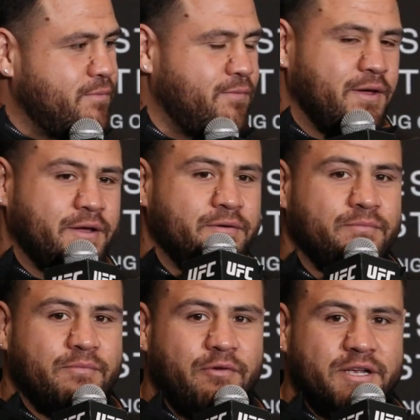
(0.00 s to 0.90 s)
fucking
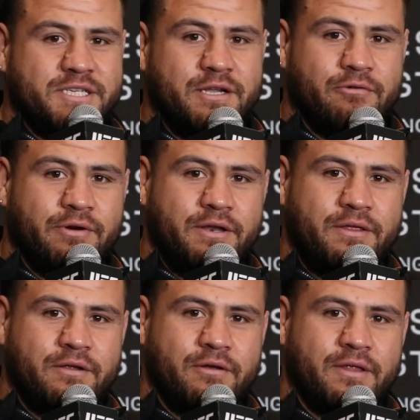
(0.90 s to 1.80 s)
wrestler or
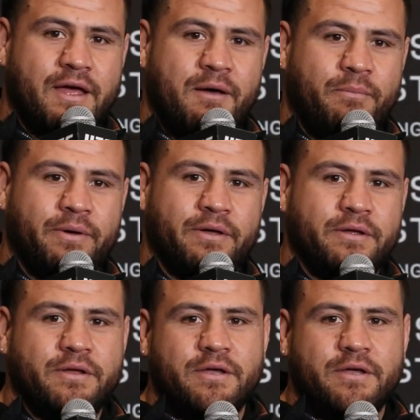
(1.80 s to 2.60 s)
anything like that, but